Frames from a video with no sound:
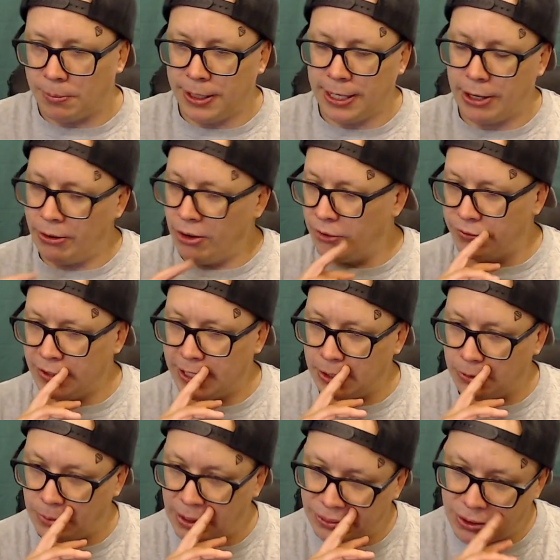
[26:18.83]
and I don't know if they need
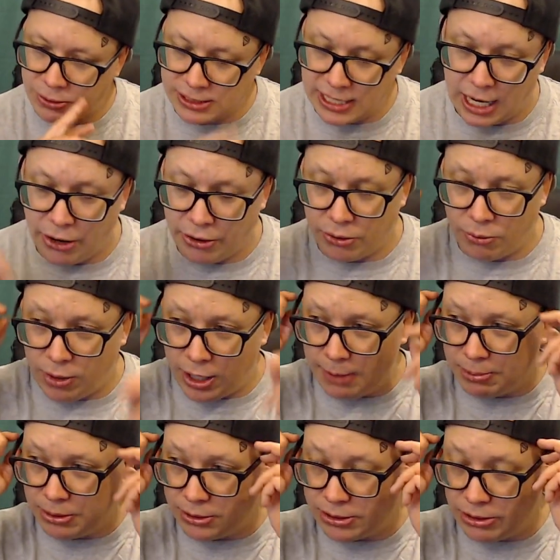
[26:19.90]
to rent those out or
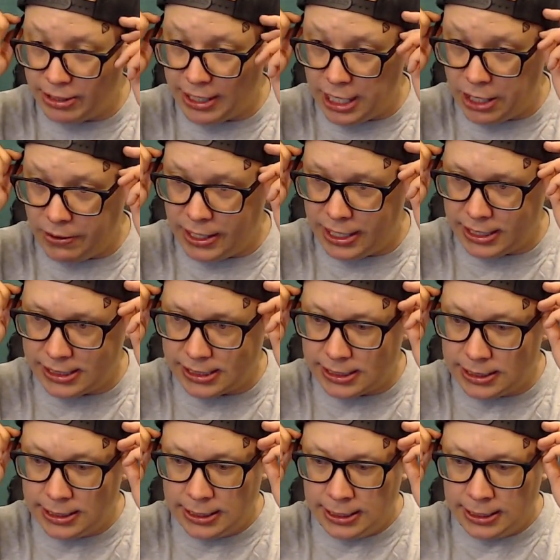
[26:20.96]
what, but there's little areas.